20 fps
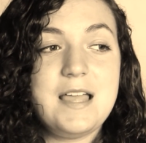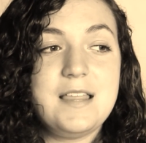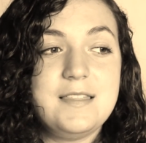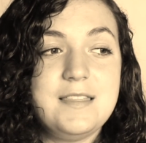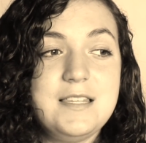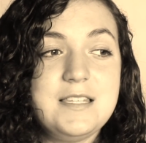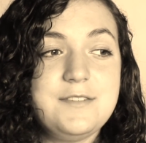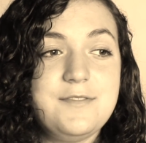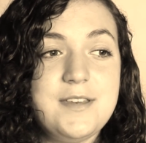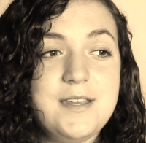
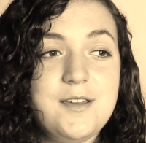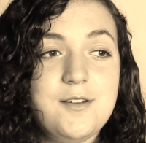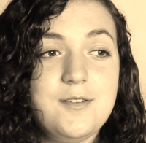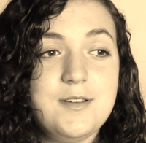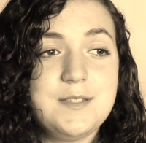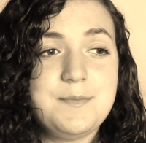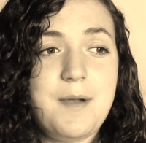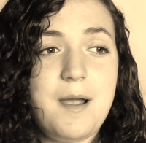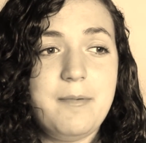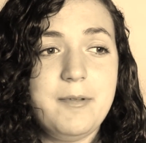this video
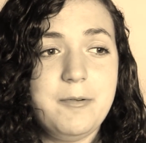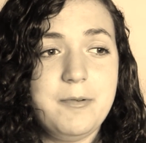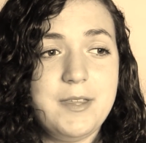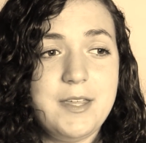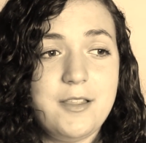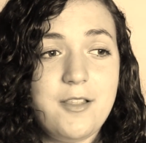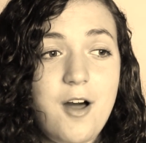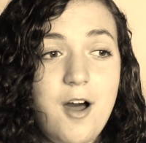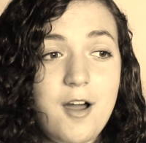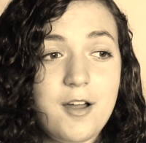is probably
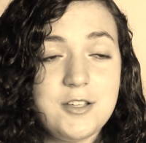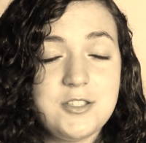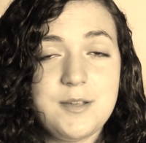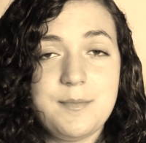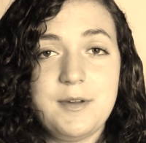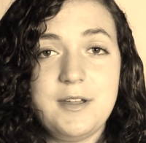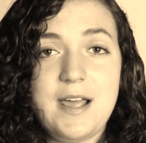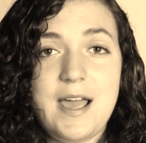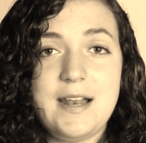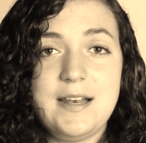really long, so
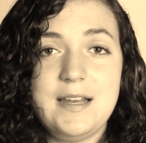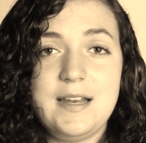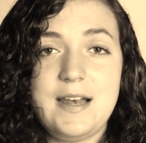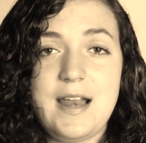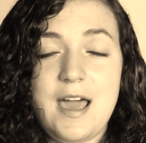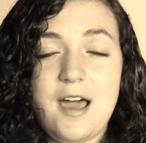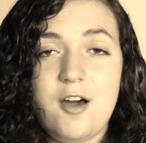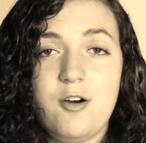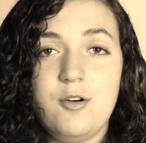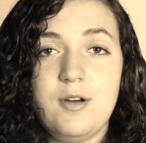I'm going to end it
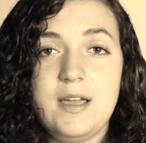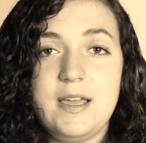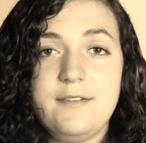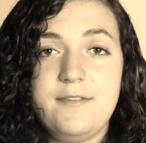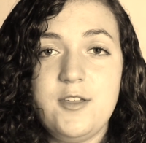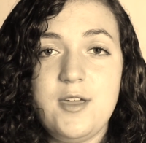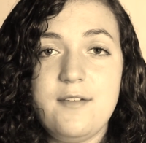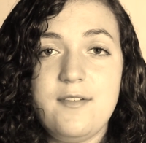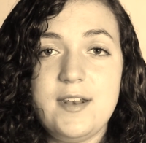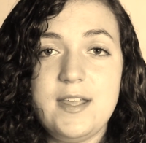now.
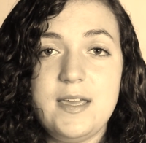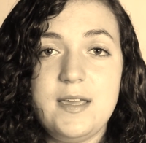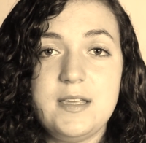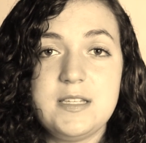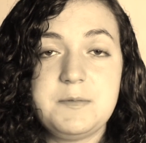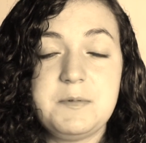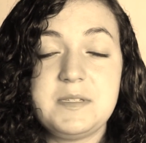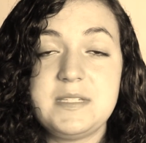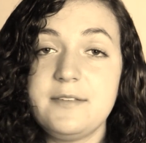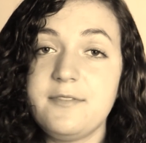If you have any
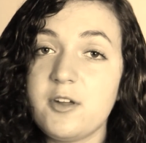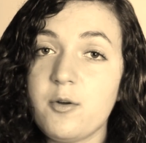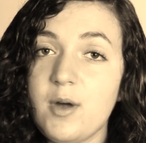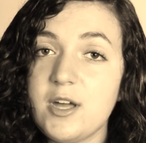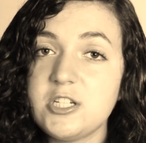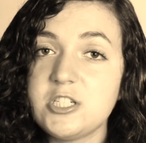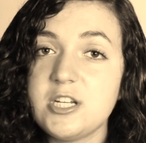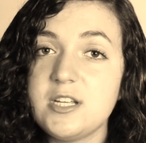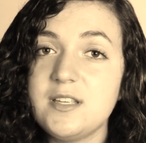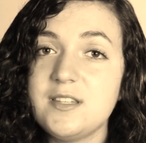specific
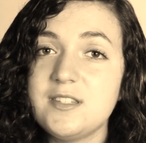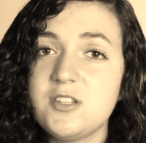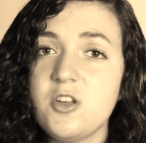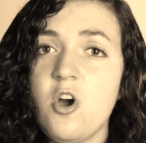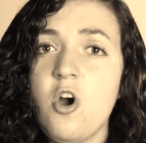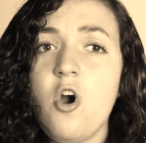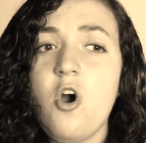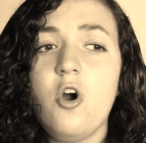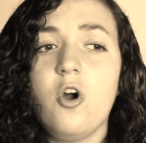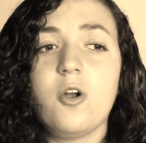questions
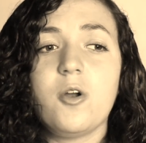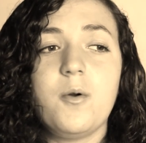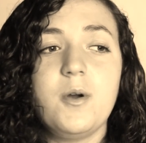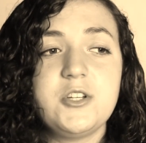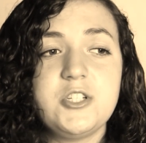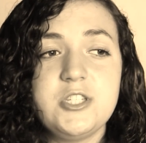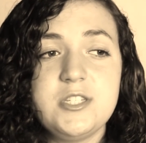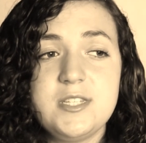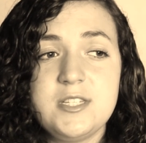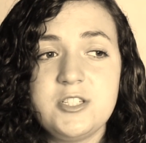or
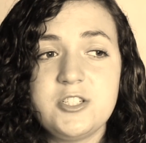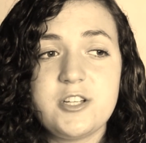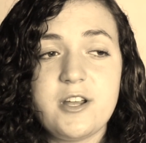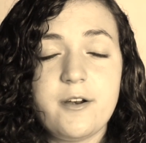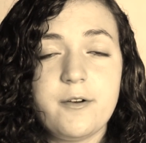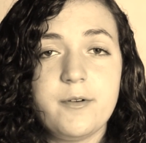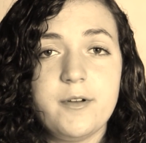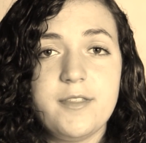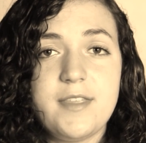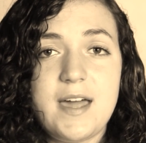questions in
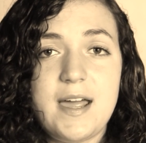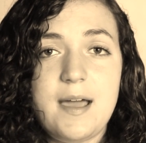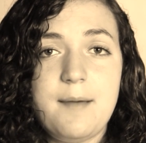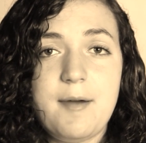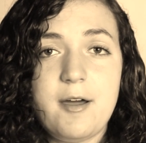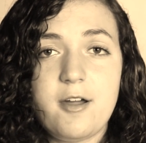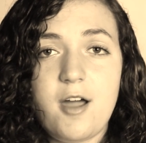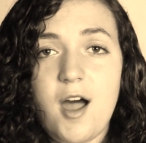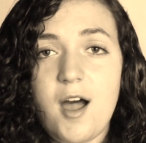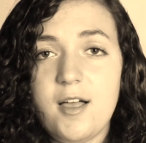general
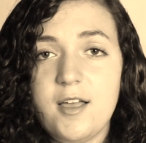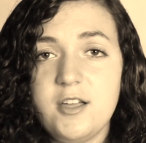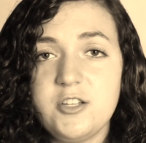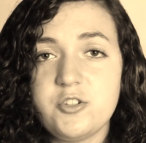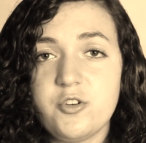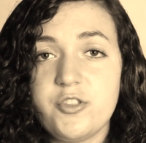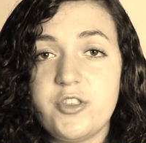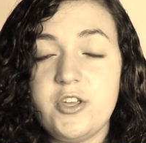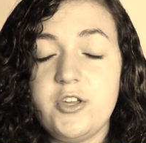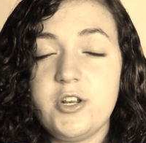about college
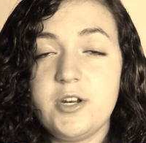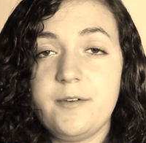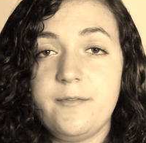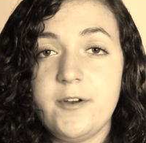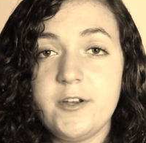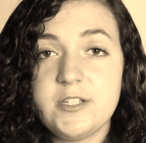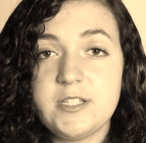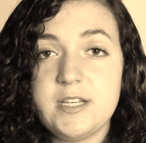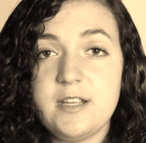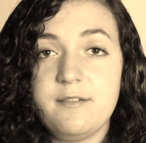or the
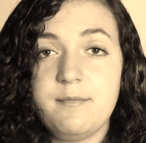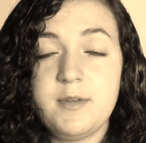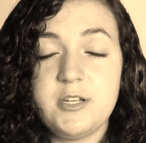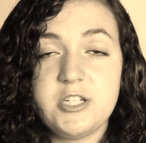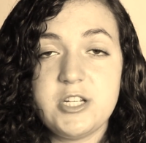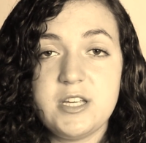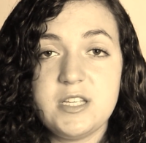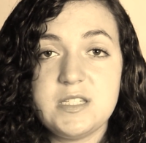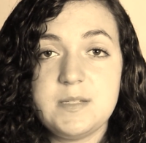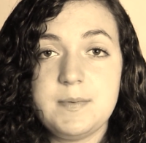University of
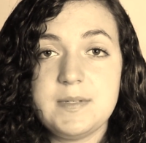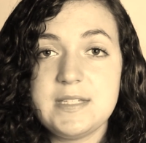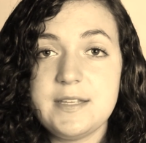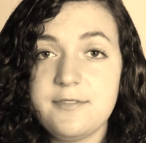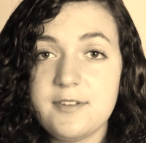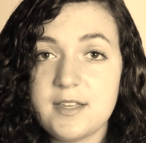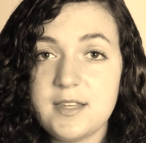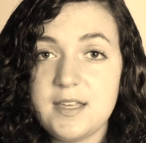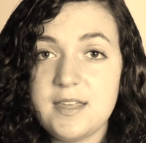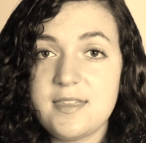Michigan
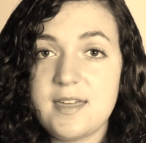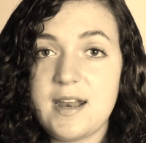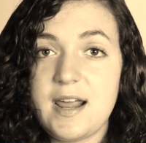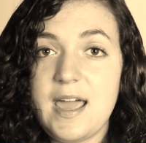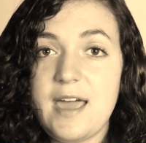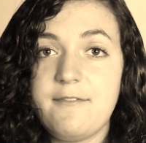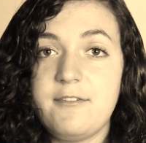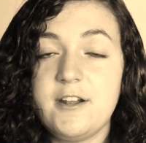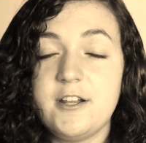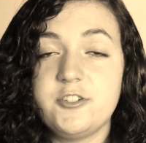specifically that I
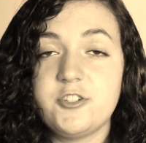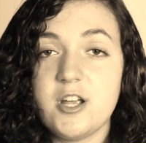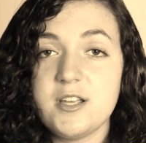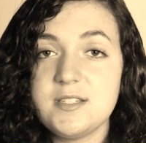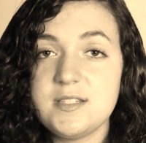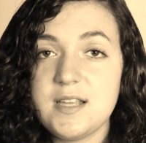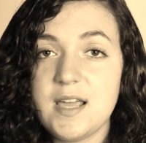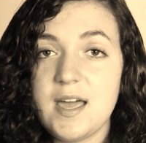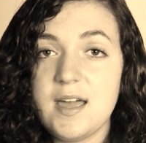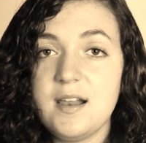haven't
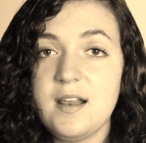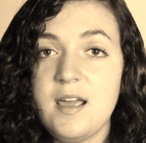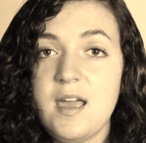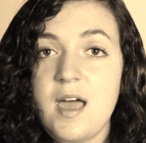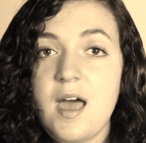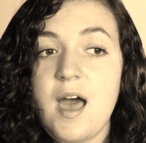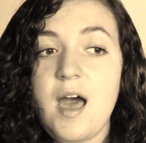addressed yet,